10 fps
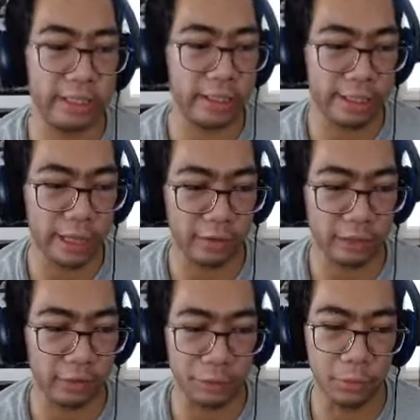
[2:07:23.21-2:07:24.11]
You can have
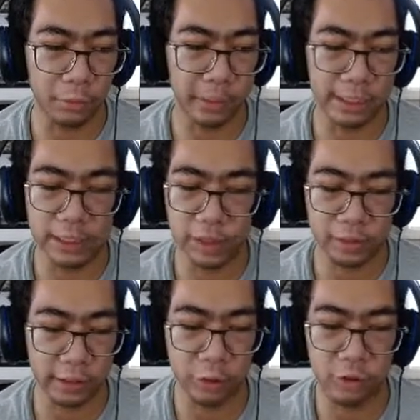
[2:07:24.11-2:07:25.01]
like a few more minutes of
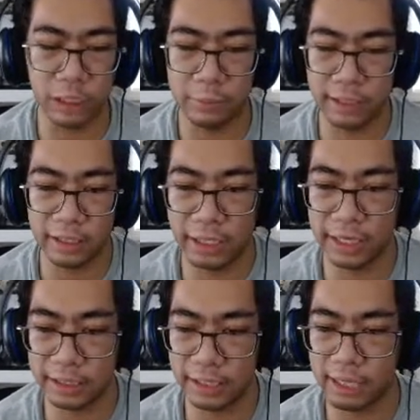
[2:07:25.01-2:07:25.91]
like the stream
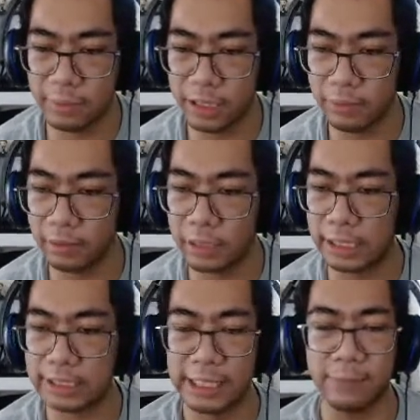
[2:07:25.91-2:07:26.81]
ending, let people
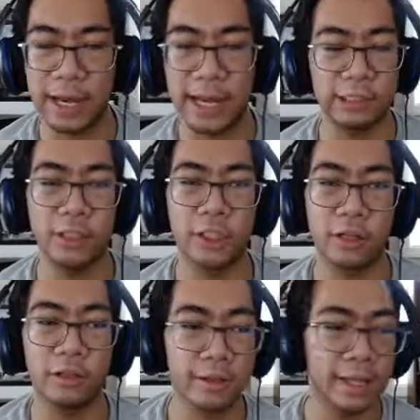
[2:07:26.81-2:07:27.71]
say bye to each
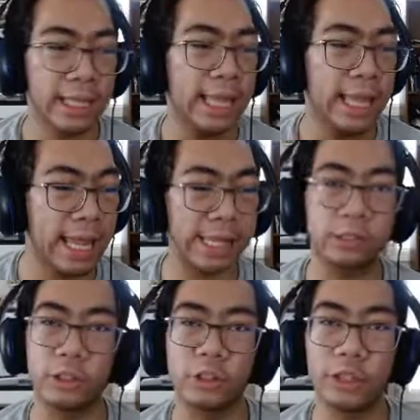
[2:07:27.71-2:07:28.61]
other and
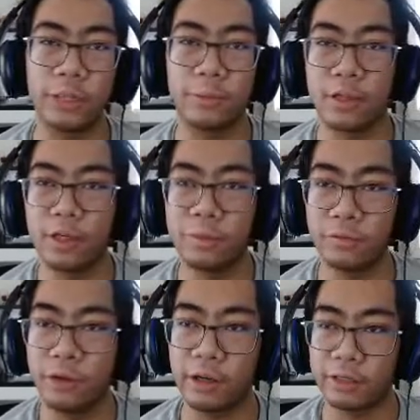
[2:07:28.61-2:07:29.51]
to the streamer
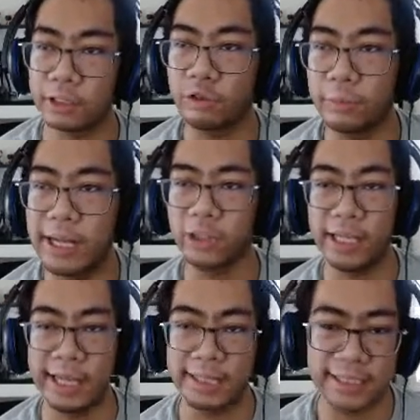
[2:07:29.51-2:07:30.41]
before the stream
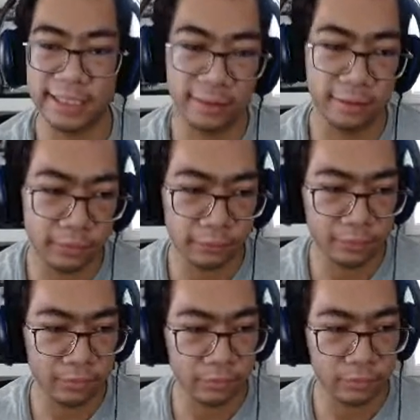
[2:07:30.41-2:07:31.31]
actually ends.
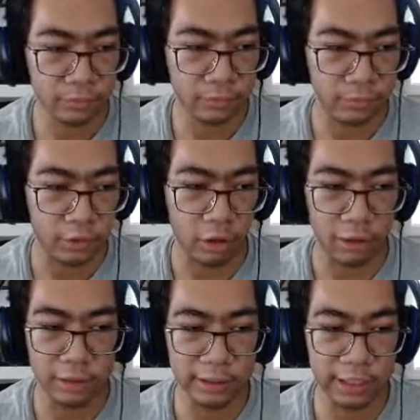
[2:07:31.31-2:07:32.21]
Or
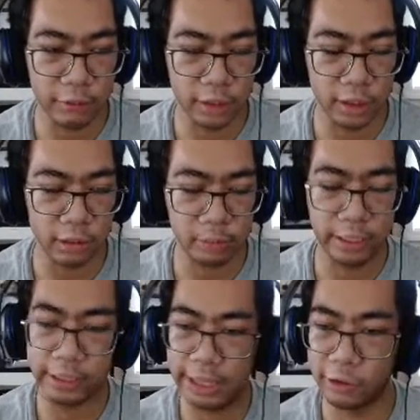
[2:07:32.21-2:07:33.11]
else I'd just
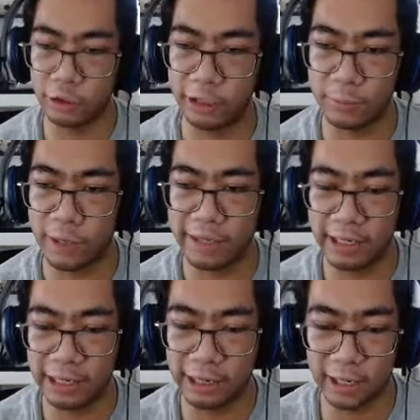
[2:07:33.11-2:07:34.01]
like end the stream right
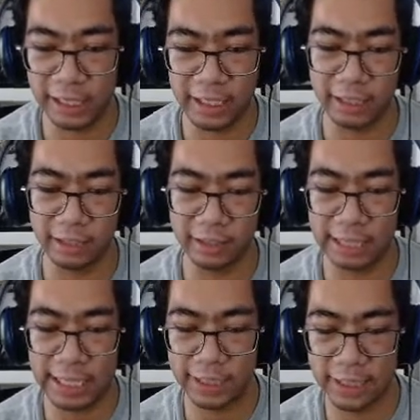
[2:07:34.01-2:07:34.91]
here, you know, at
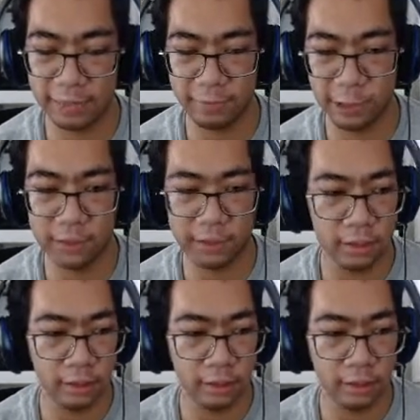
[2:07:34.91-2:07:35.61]
that type of moment.